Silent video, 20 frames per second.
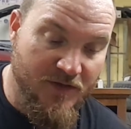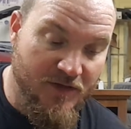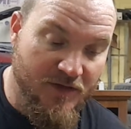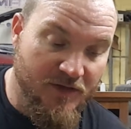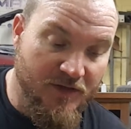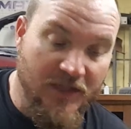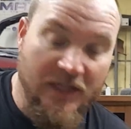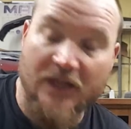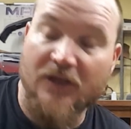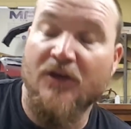
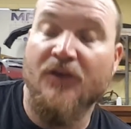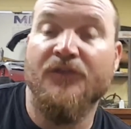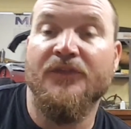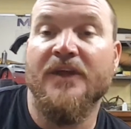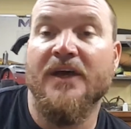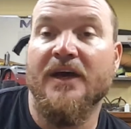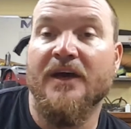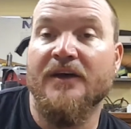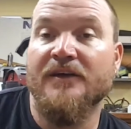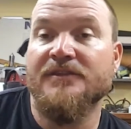loved
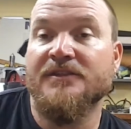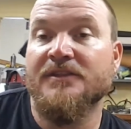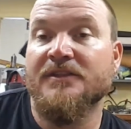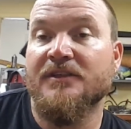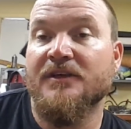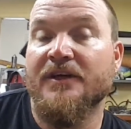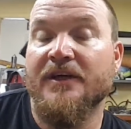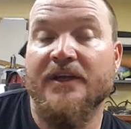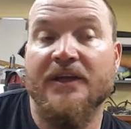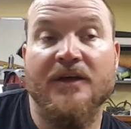knives. And
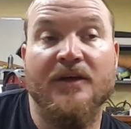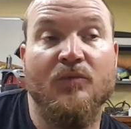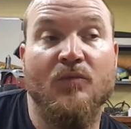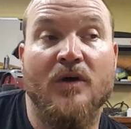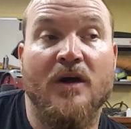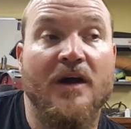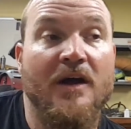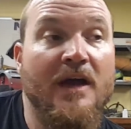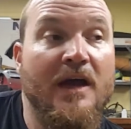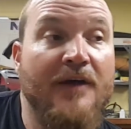then
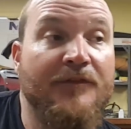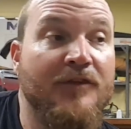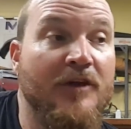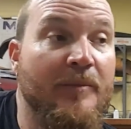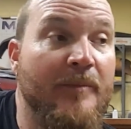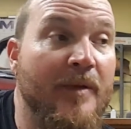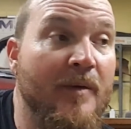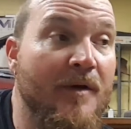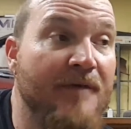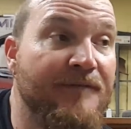after I
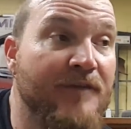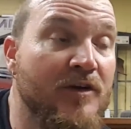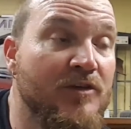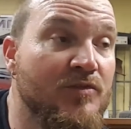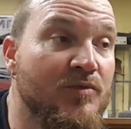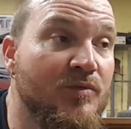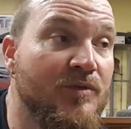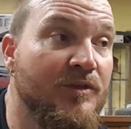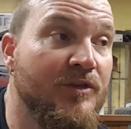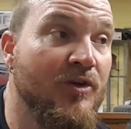made my
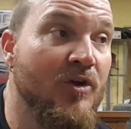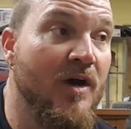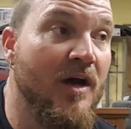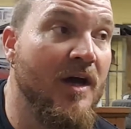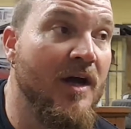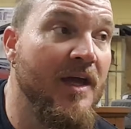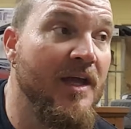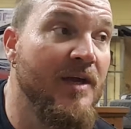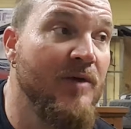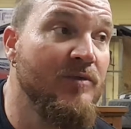first one,
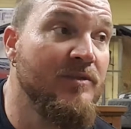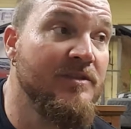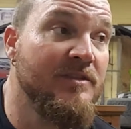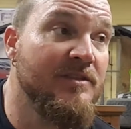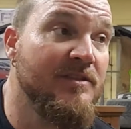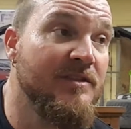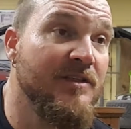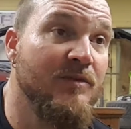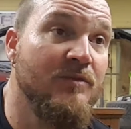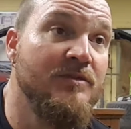it
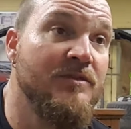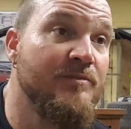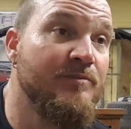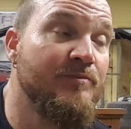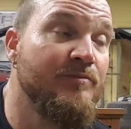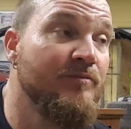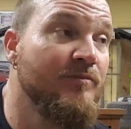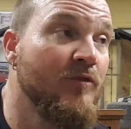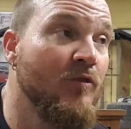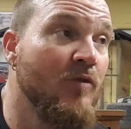was
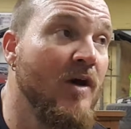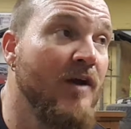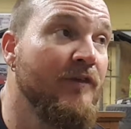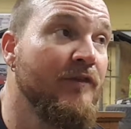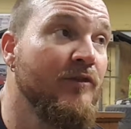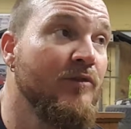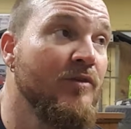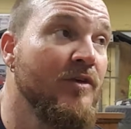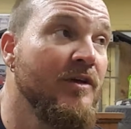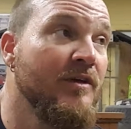quite a
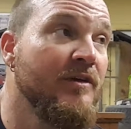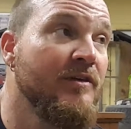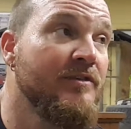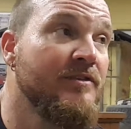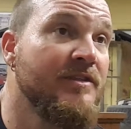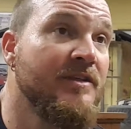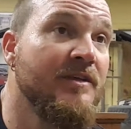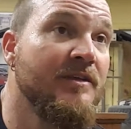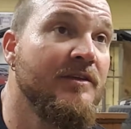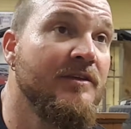few years
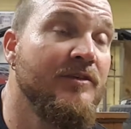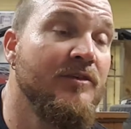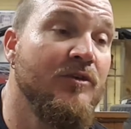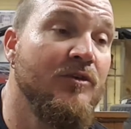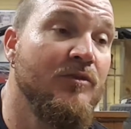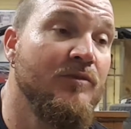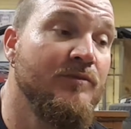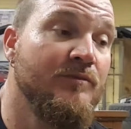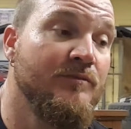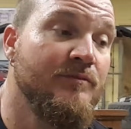that
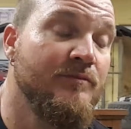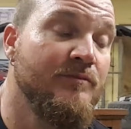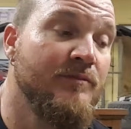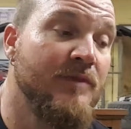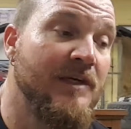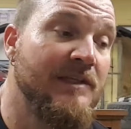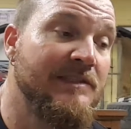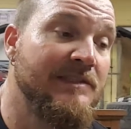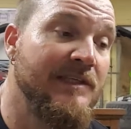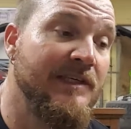
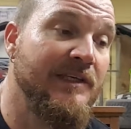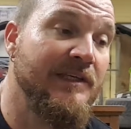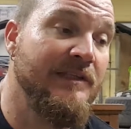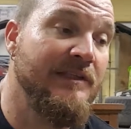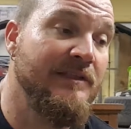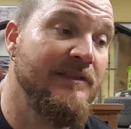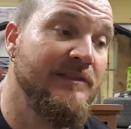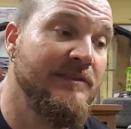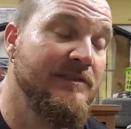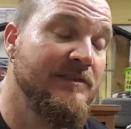I'd say
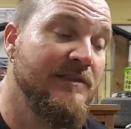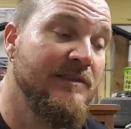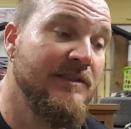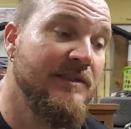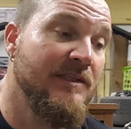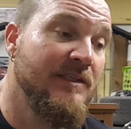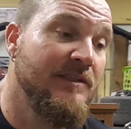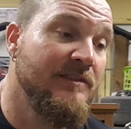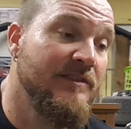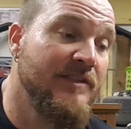
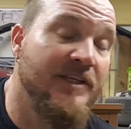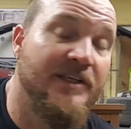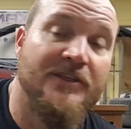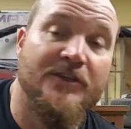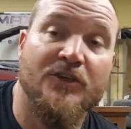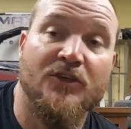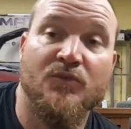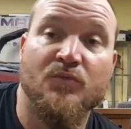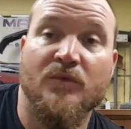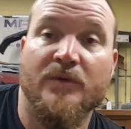10
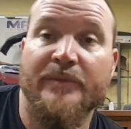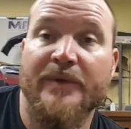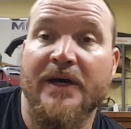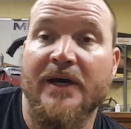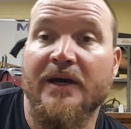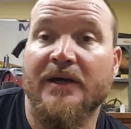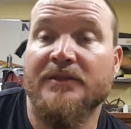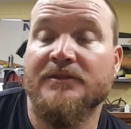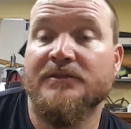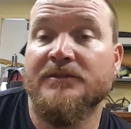years went
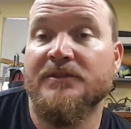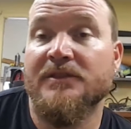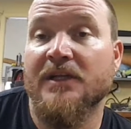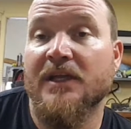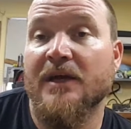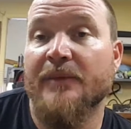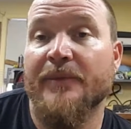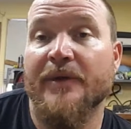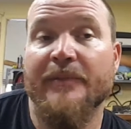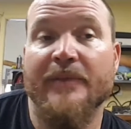by till
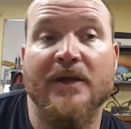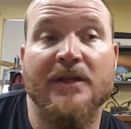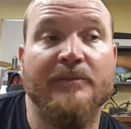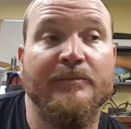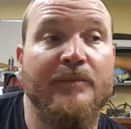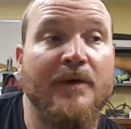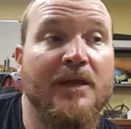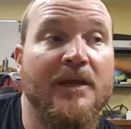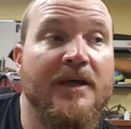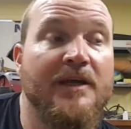I made
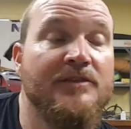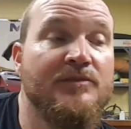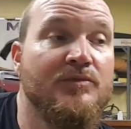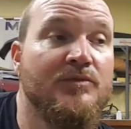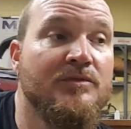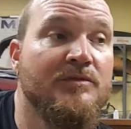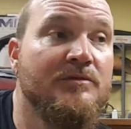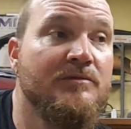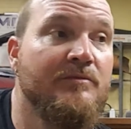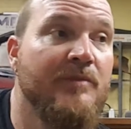my next
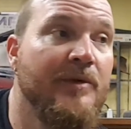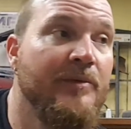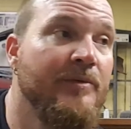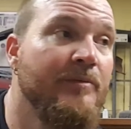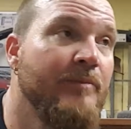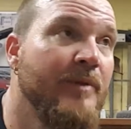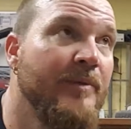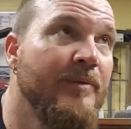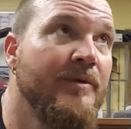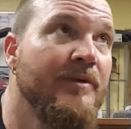one.
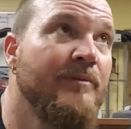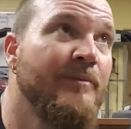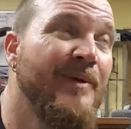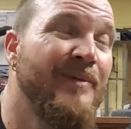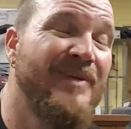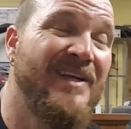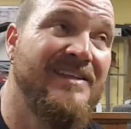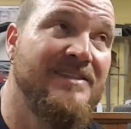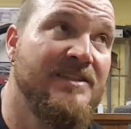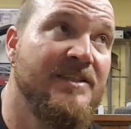
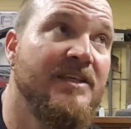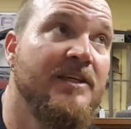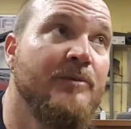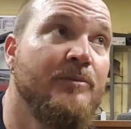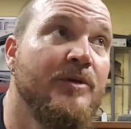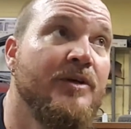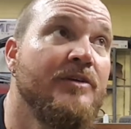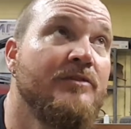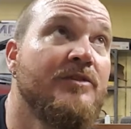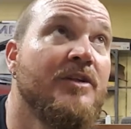Maybe not 10,
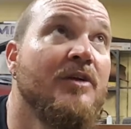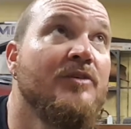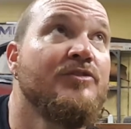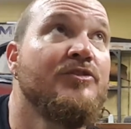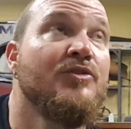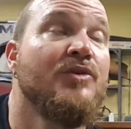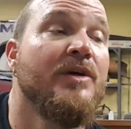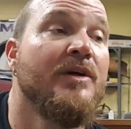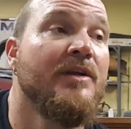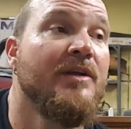but it was close
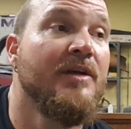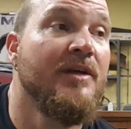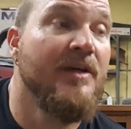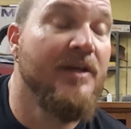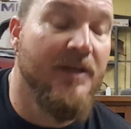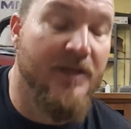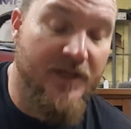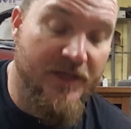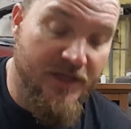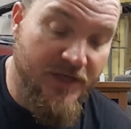to it.
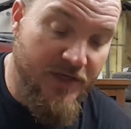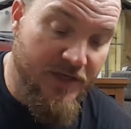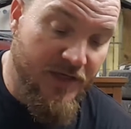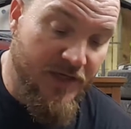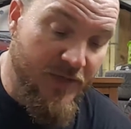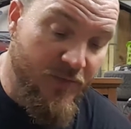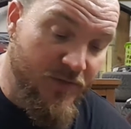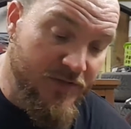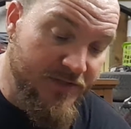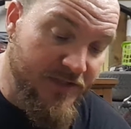
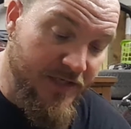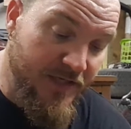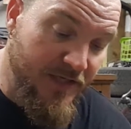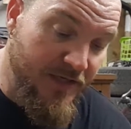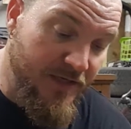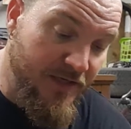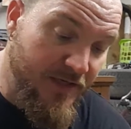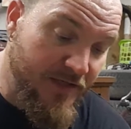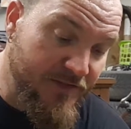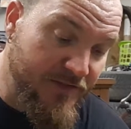And once
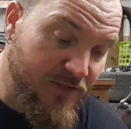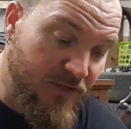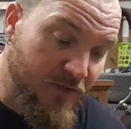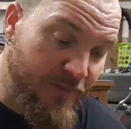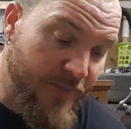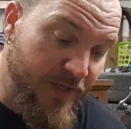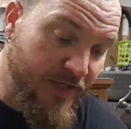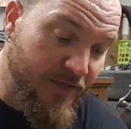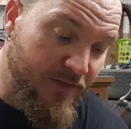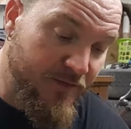I started
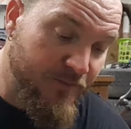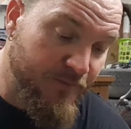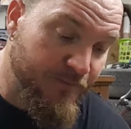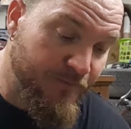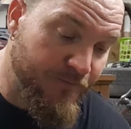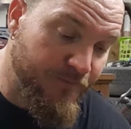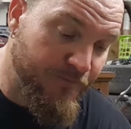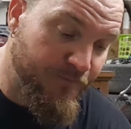making them,